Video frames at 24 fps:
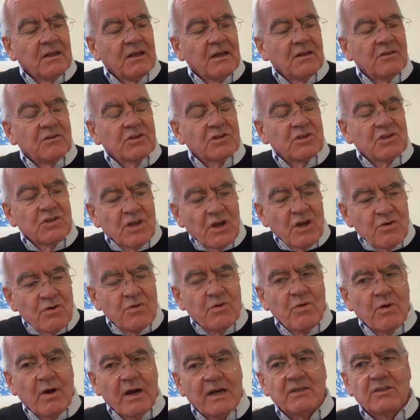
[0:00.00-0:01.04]
There's no
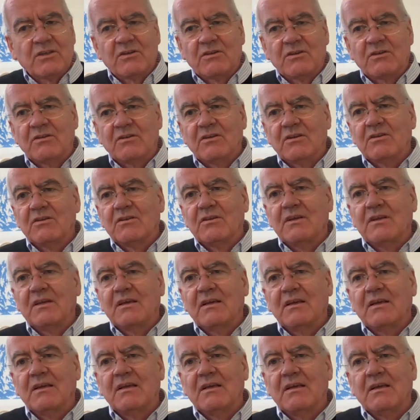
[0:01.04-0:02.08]
question that
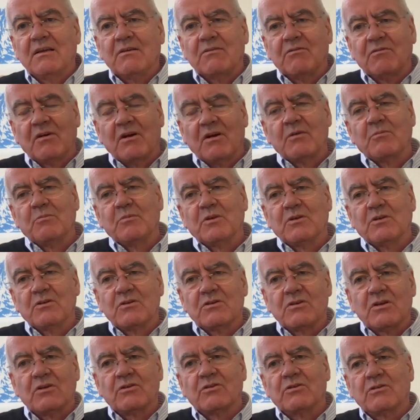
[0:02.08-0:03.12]
the environment,
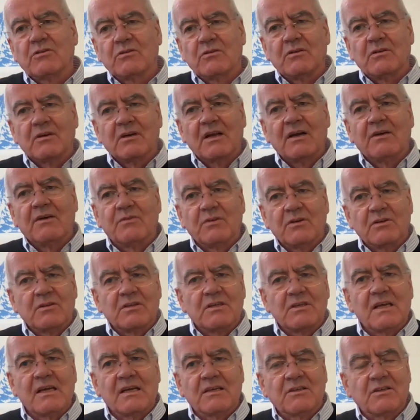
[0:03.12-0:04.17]
social and governance,
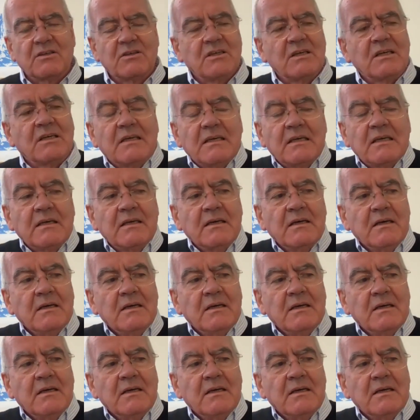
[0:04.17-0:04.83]
ESG